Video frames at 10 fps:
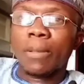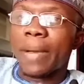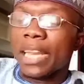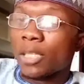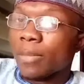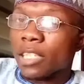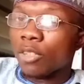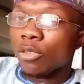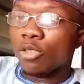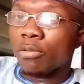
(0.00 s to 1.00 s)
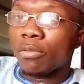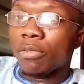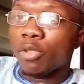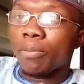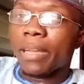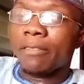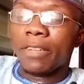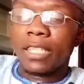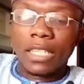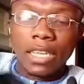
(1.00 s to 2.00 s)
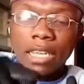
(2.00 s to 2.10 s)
The management are going to benefit,